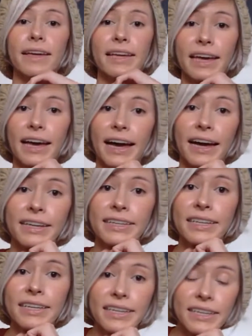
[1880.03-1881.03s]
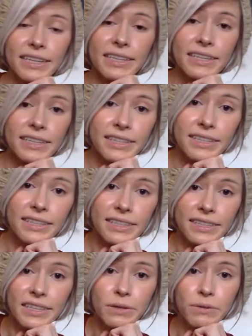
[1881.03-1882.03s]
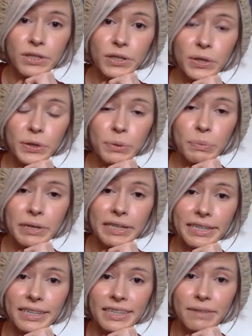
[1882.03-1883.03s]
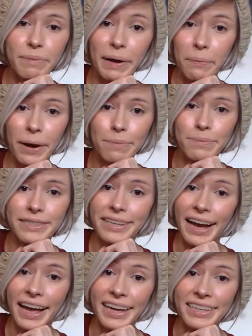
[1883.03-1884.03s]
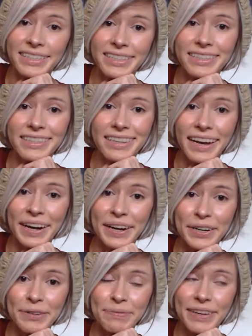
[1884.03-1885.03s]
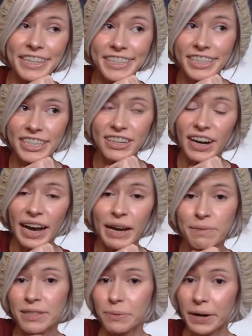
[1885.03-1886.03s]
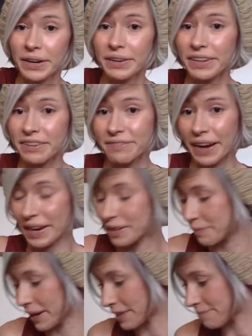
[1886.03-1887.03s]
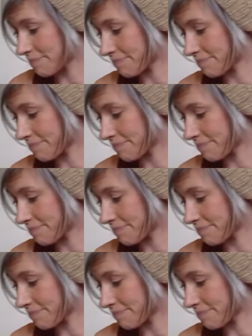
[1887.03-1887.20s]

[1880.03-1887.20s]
yeah, YouTube, my website, Instagram is where you can find me.